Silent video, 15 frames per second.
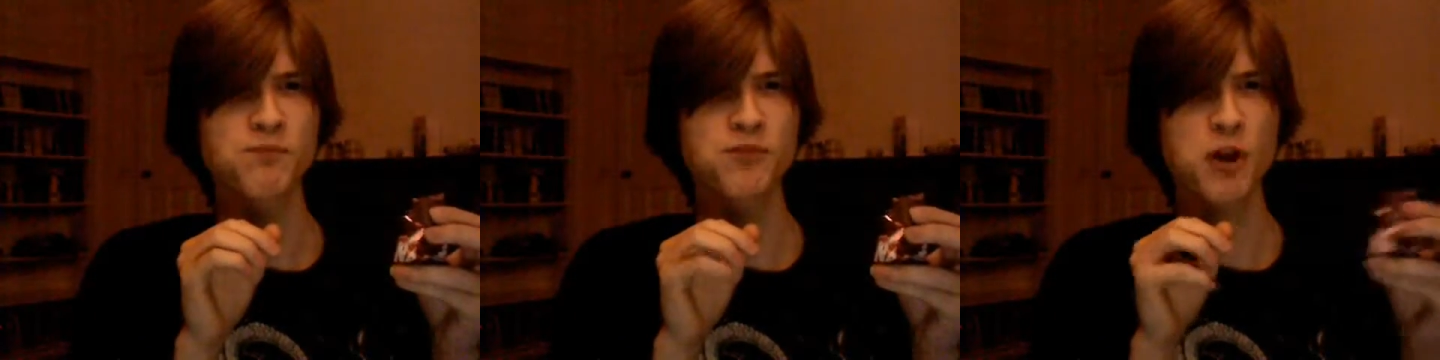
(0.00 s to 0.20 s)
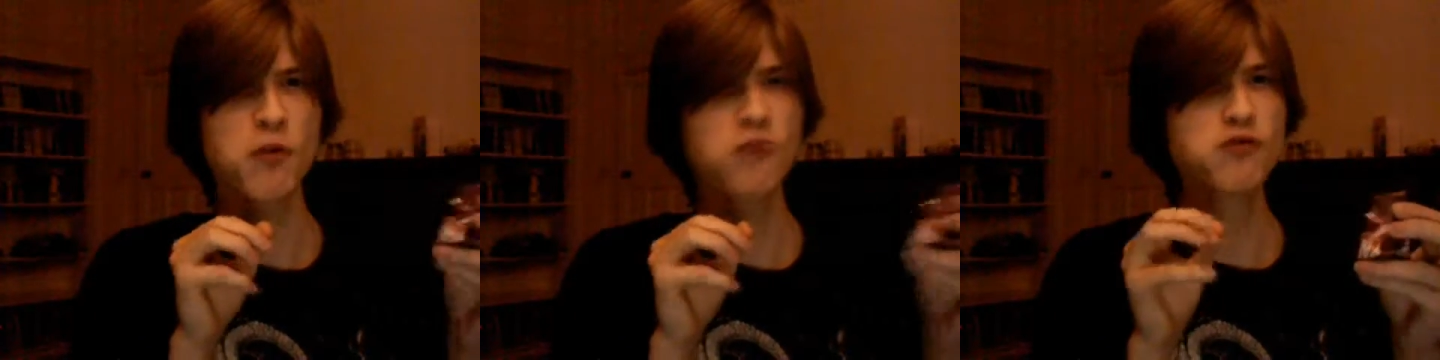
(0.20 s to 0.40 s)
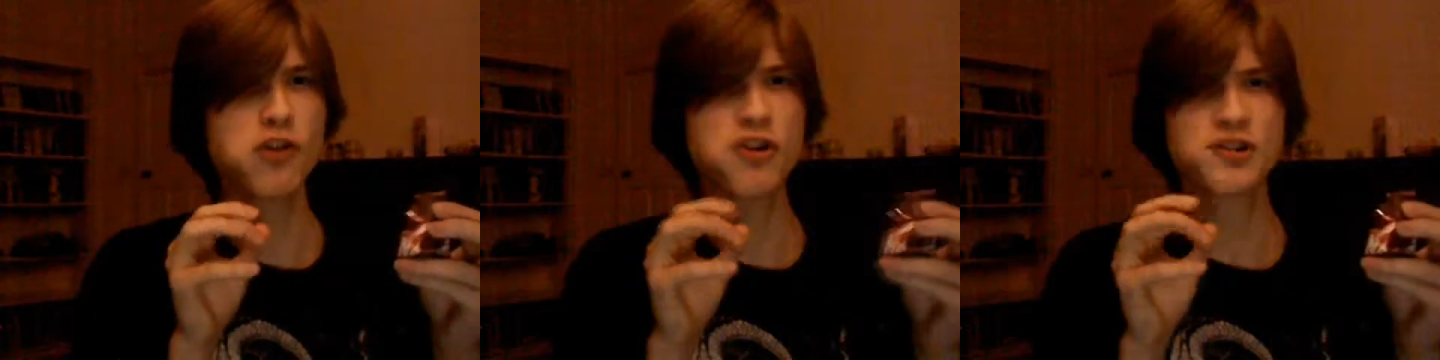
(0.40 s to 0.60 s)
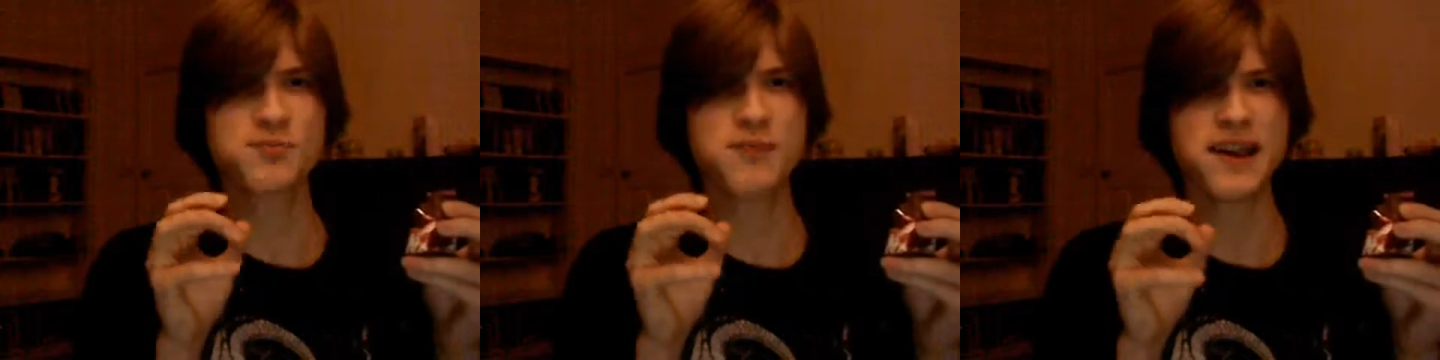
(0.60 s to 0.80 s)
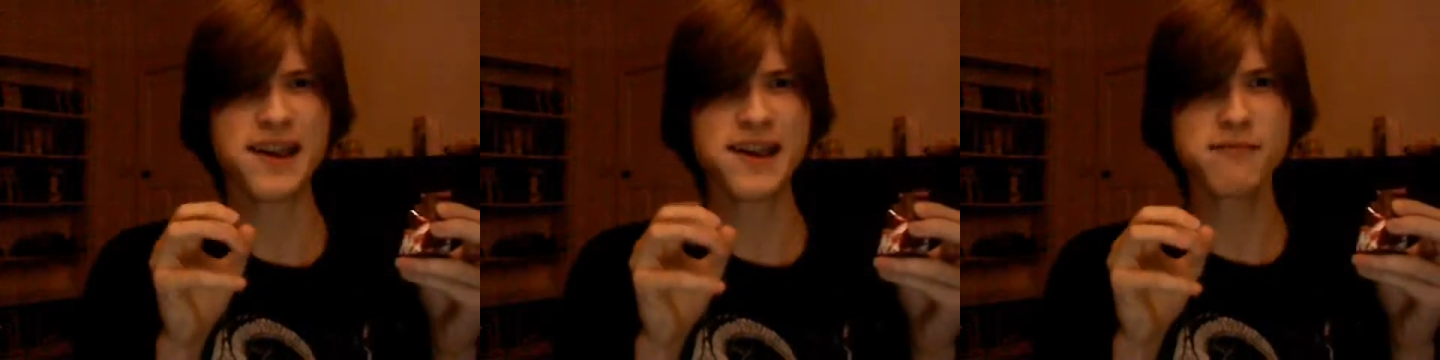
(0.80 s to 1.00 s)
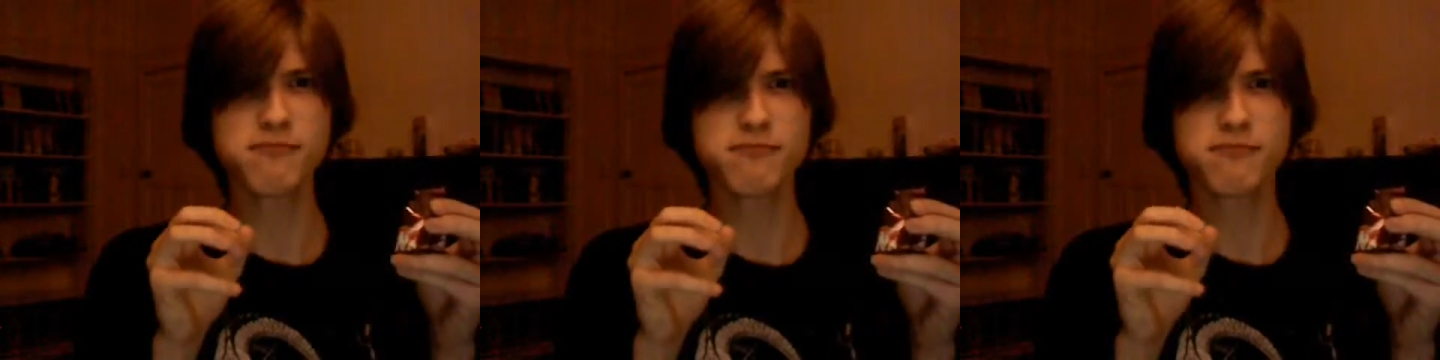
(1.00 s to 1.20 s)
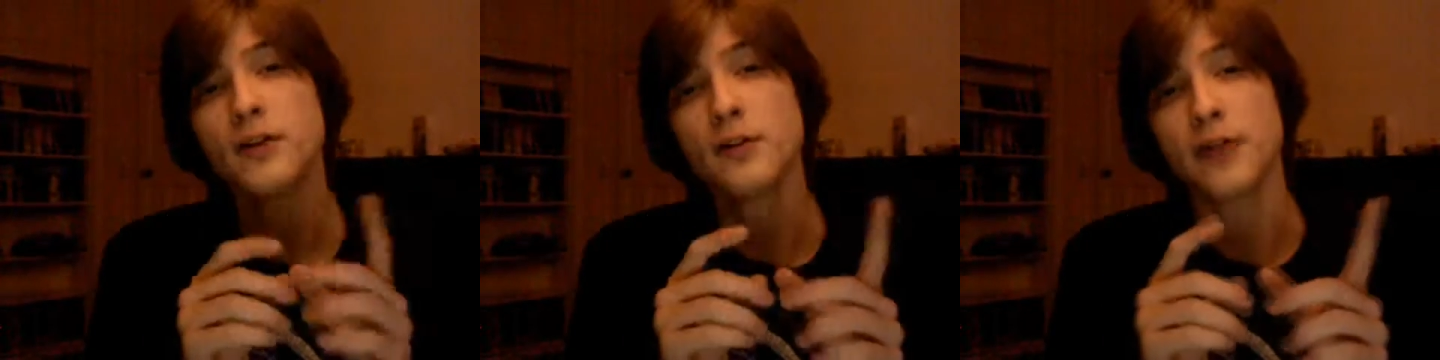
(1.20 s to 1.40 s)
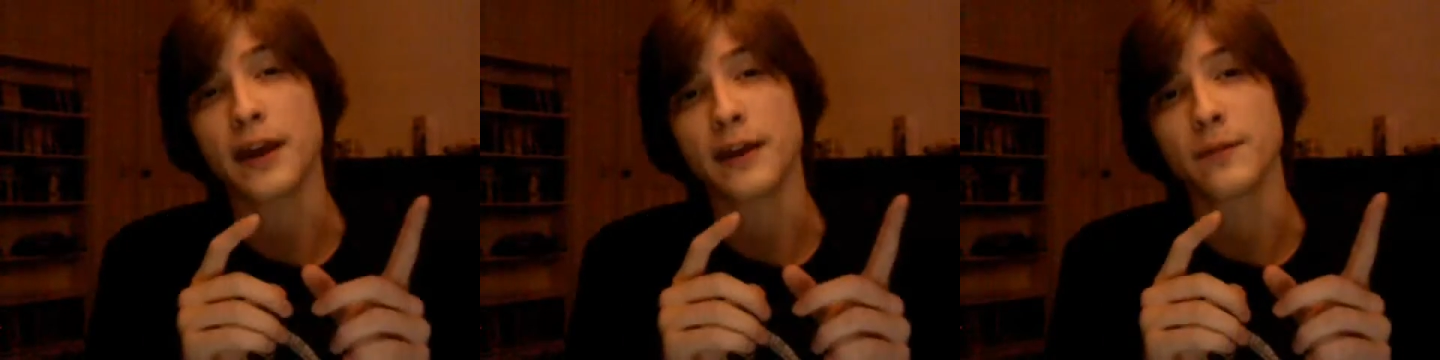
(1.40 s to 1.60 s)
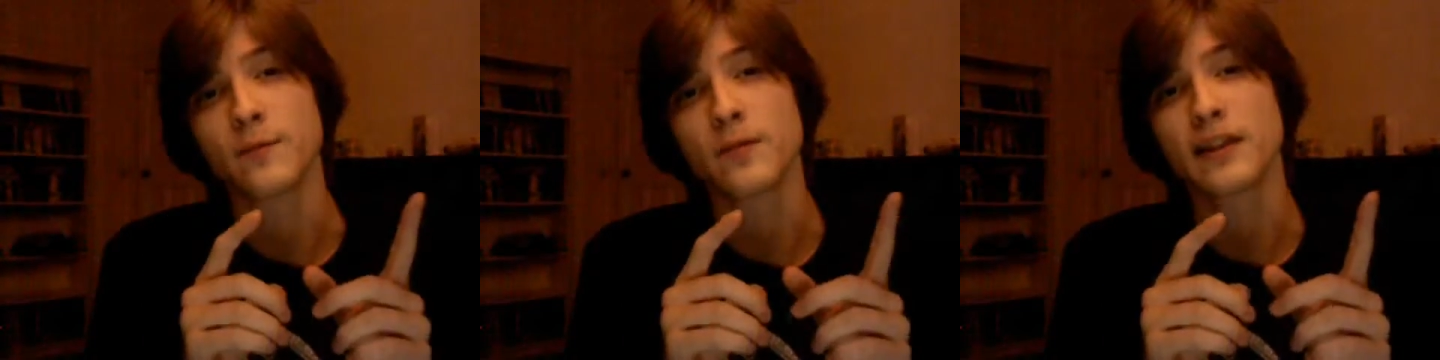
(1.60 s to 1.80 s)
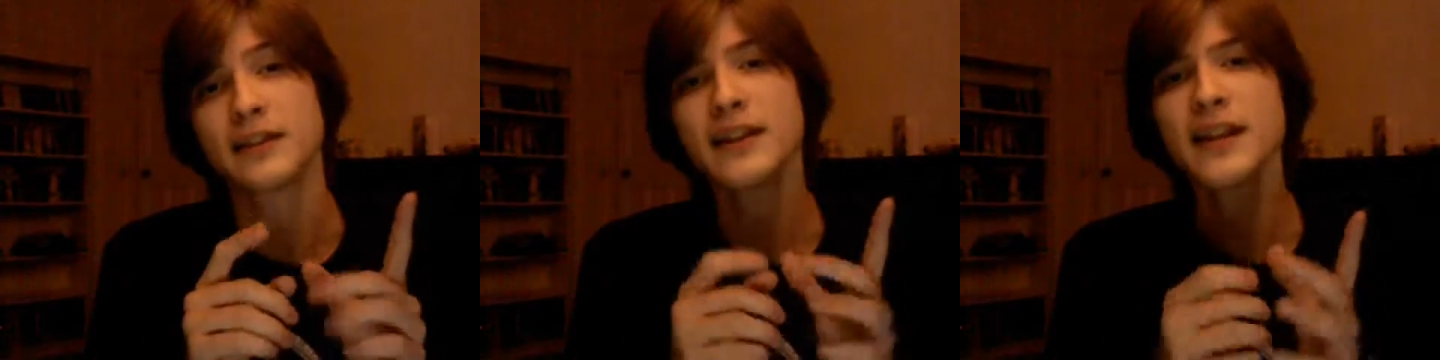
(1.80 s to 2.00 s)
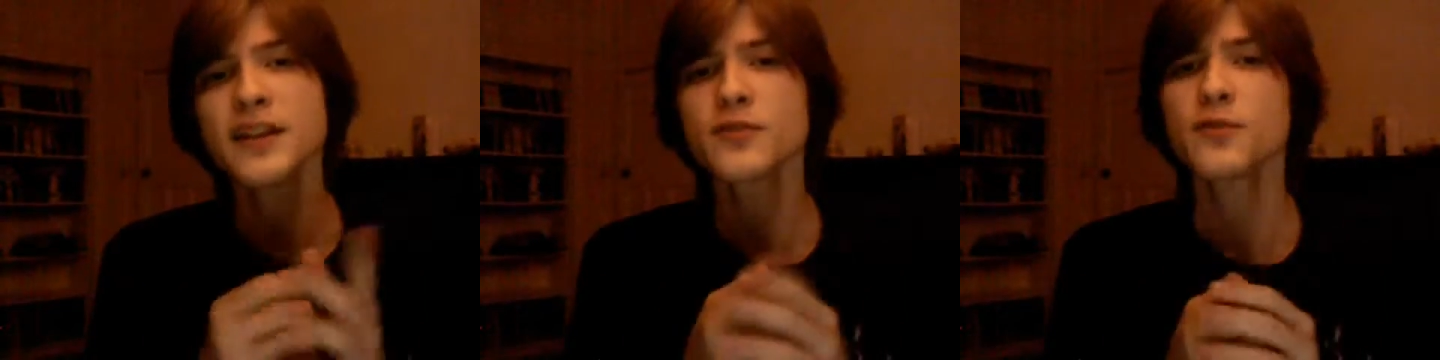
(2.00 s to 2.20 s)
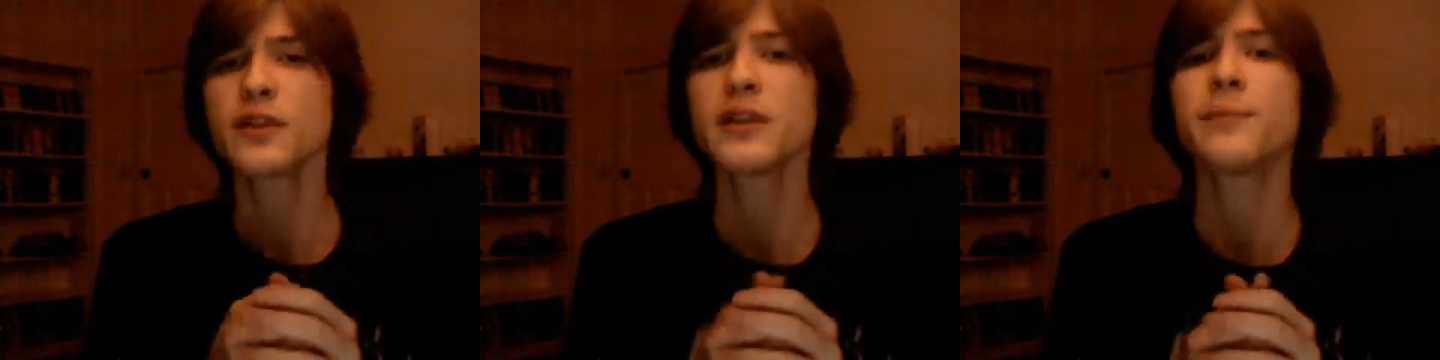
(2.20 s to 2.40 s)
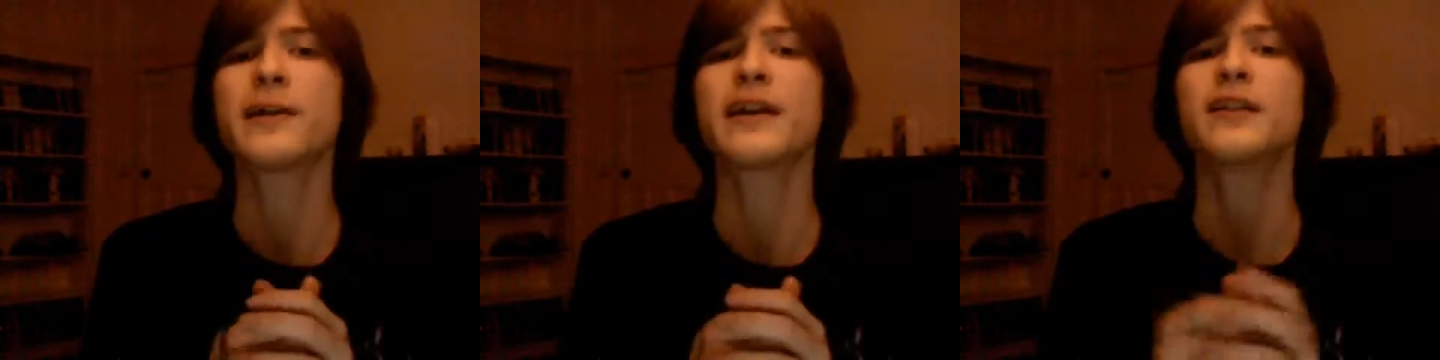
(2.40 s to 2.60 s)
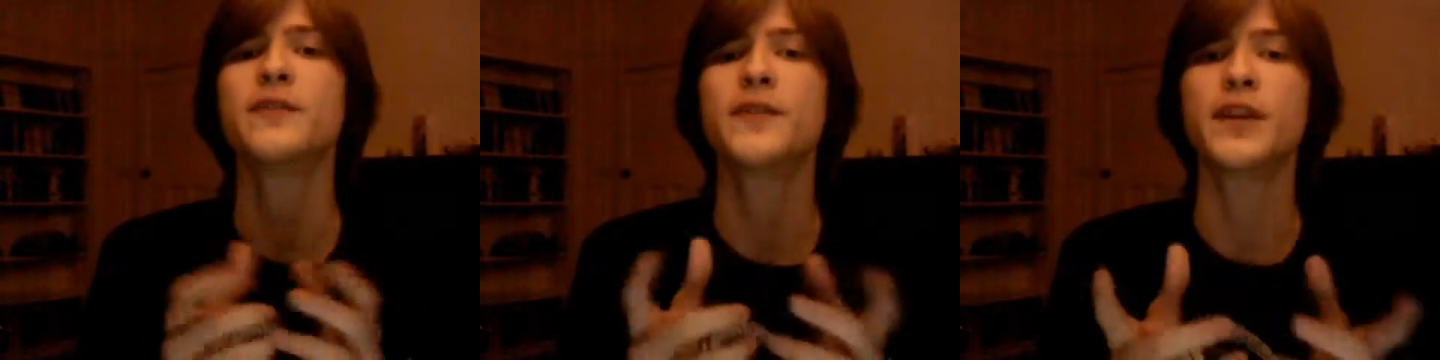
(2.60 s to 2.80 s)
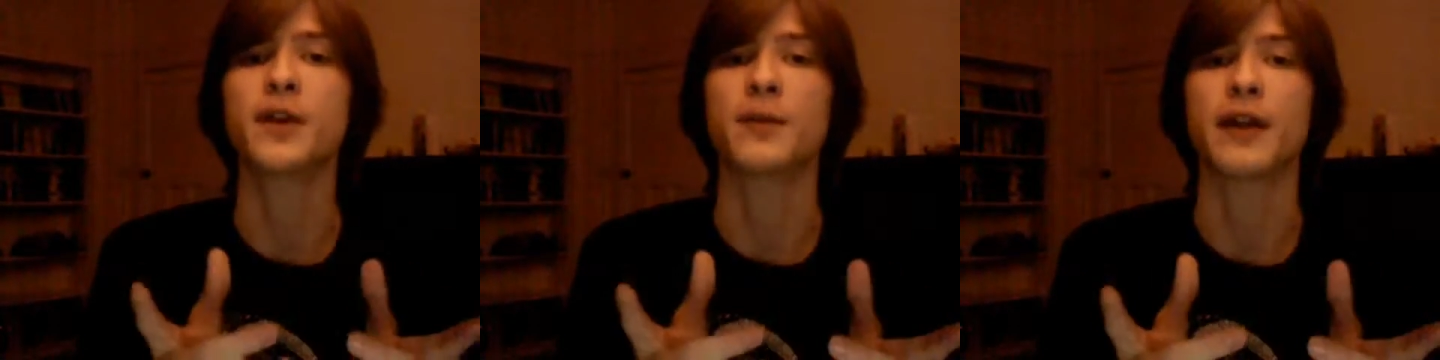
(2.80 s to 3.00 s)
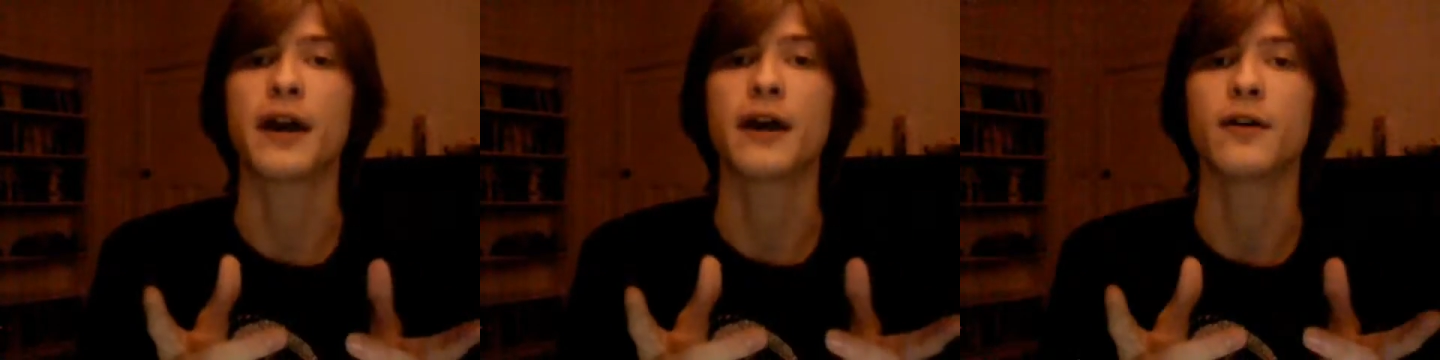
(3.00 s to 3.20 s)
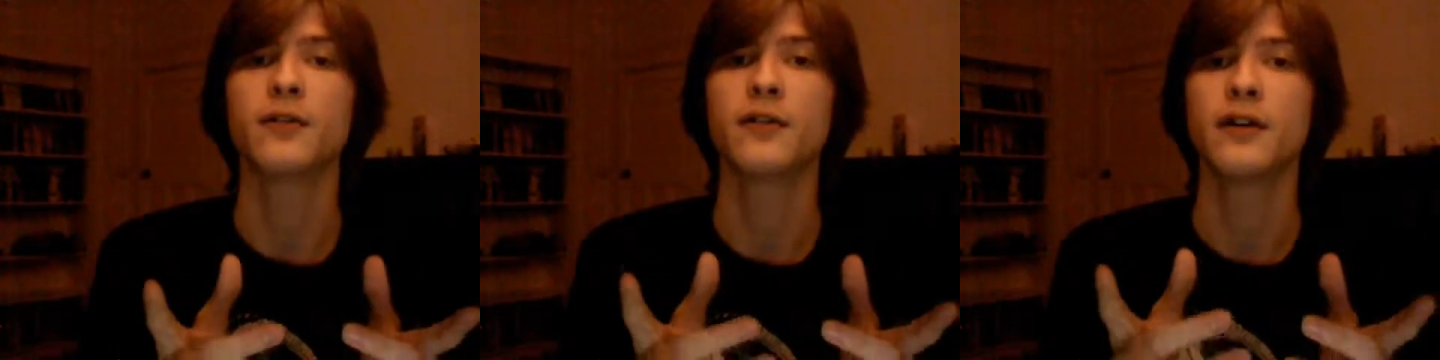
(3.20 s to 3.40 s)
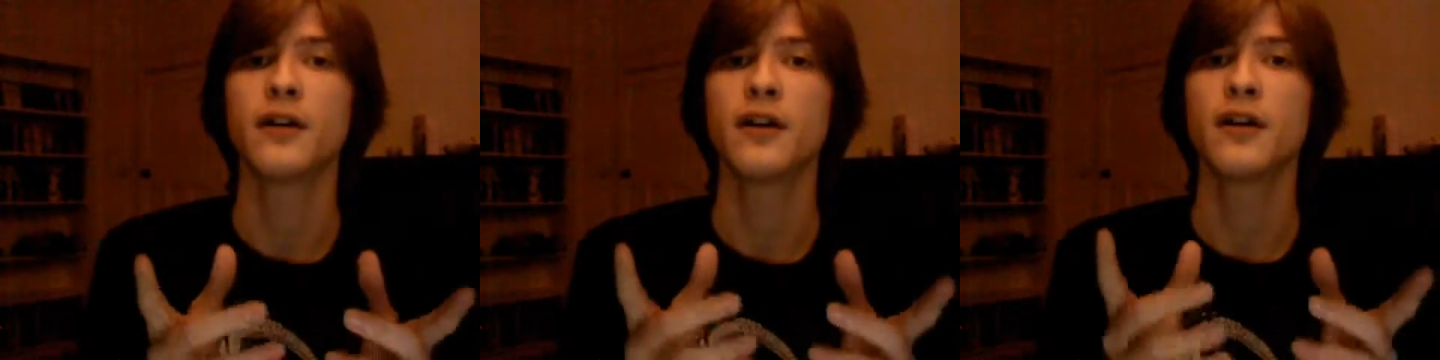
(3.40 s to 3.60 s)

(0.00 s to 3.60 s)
Don't judge me! Okay, let us really begin the video now.